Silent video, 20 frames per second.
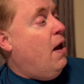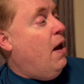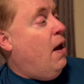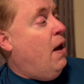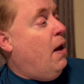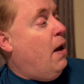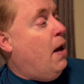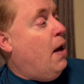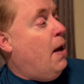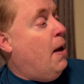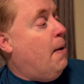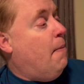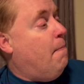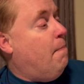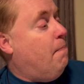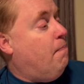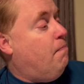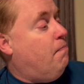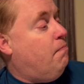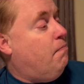
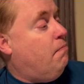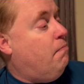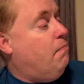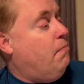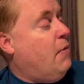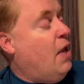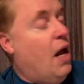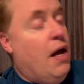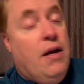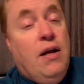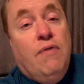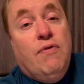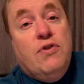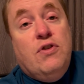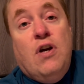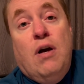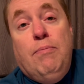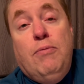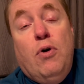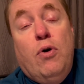Um, yeah, never
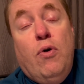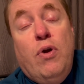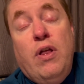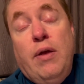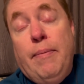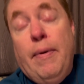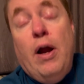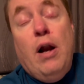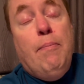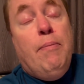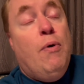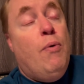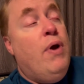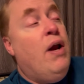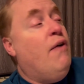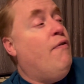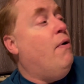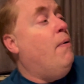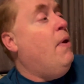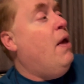saw him, don't know anything about him, but
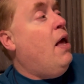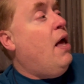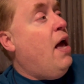whatever.